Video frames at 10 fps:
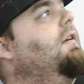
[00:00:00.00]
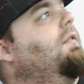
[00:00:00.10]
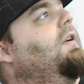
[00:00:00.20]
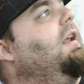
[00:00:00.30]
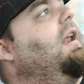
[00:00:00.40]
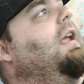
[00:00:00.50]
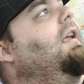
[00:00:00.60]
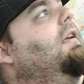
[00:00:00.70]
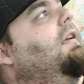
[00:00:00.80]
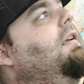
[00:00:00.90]
Frickin' A.
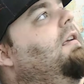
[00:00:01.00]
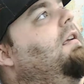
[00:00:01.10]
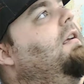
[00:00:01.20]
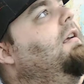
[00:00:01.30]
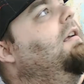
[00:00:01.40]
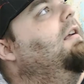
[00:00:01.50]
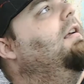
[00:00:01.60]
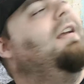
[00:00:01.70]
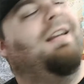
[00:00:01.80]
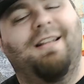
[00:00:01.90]

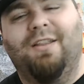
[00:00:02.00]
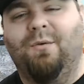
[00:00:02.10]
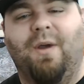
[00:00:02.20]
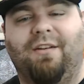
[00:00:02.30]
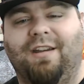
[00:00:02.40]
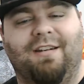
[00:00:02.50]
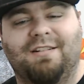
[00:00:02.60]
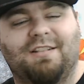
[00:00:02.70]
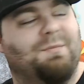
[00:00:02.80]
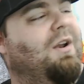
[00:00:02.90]
The weather here has
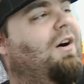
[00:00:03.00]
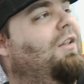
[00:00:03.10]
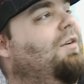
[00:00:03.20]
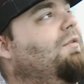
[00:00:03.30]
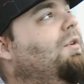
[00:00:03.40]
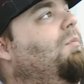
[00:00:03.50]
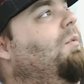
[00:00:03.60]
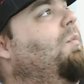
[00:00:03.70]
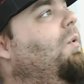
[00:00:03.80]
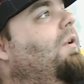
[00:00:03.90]
just been all over the
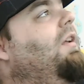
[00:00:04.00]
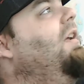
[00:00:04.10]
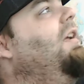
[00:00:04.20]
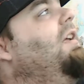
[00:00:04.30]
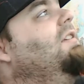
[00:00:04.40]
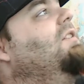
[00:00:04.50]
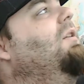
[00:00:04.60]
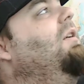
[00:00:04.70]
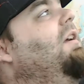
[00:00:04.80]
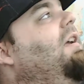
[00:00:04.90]
board.
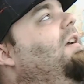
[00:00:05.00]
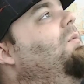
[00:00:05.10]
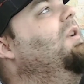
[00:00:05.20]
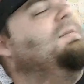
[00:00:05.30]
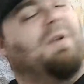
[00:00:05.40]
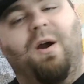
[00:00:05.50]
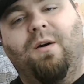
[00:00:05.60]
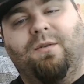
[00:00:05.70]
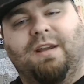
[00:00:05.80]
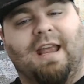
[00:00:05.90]
So when it's been
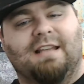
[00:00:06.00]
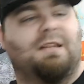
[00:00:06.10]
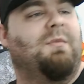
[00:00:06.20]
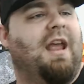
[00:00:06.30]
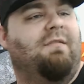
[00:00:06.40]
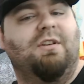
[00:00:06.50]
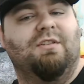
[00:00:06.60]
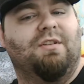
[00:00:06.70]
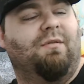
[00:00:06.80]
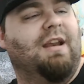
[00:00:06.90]
overcast, I've been having to
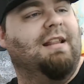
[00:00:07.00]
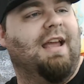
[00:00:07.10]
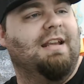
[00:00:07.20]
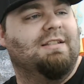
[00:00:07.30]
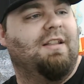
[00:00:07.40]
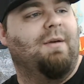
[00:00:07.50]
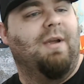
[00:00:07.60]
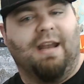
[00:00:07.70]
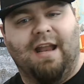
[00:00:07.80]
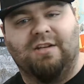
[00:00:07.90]
use the ring light so that way
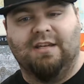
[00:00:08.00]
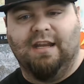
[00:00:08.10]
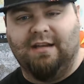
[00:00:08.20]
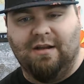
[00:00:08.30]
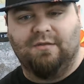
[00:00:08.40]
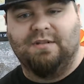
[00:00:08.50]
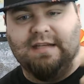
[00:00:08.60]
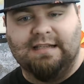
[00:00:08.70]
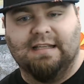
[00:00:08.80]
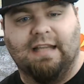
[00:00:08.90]
I can actually get, you know,
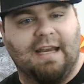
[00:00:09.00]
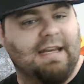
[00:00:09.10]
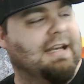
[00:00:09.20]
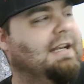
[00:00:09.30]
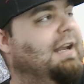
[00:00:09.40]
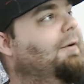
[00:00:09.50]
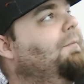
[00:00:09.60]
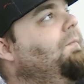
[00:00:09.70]
decent lighting in here.